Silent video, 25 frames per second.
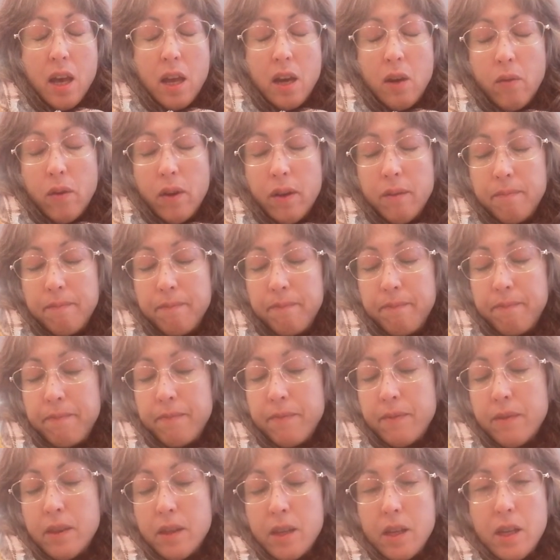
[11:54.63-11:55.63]
Anyway.
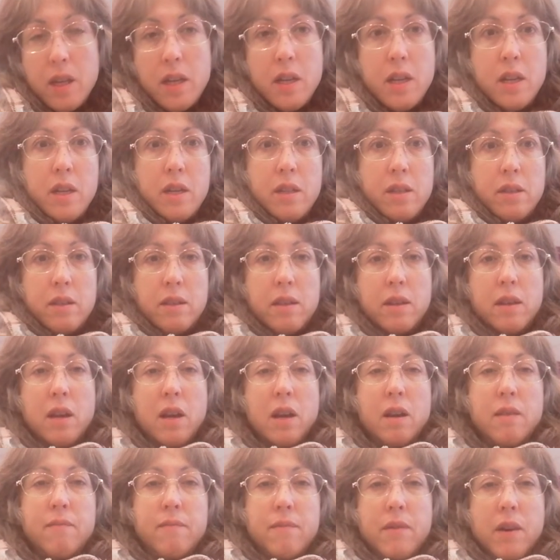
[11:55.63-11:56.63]
So
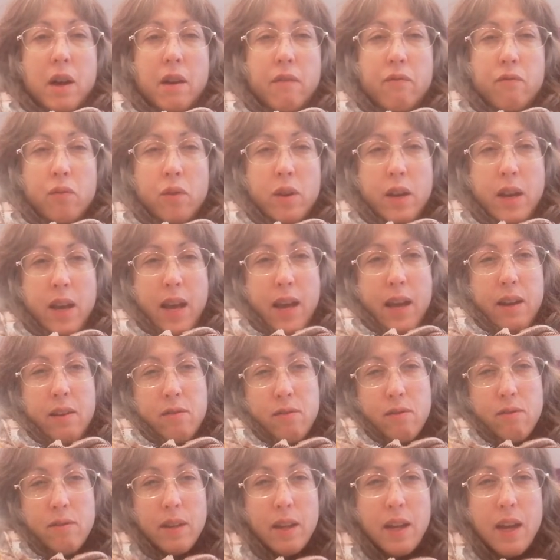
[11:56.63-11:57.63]
yeah, I've
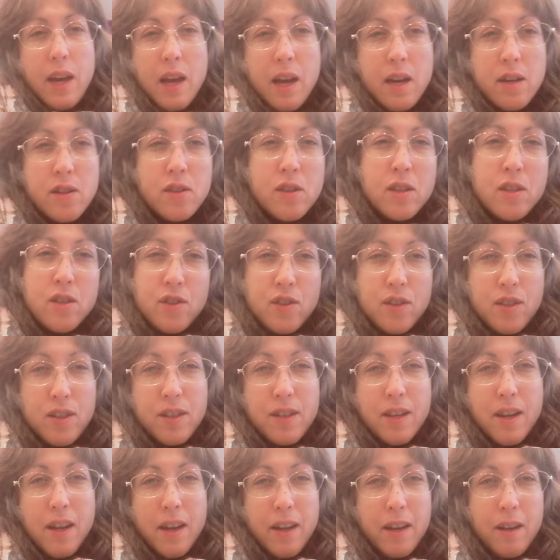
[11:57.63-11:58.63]
re-entered a cash
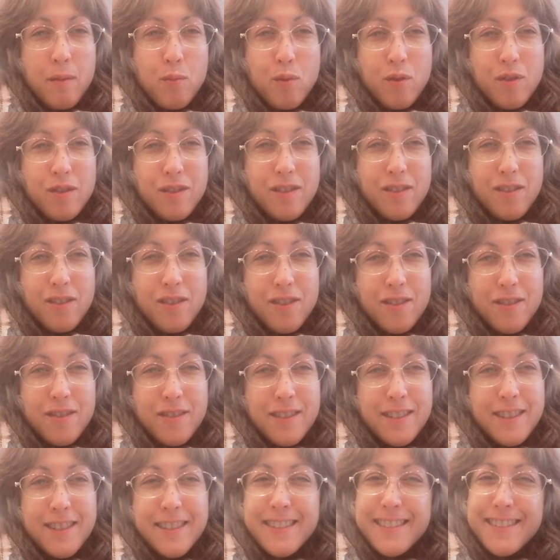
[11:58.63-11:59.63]
society, boys and
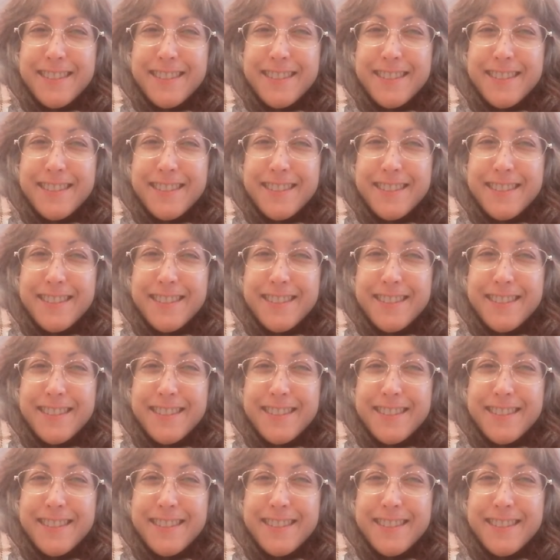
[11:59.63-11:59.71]
girls.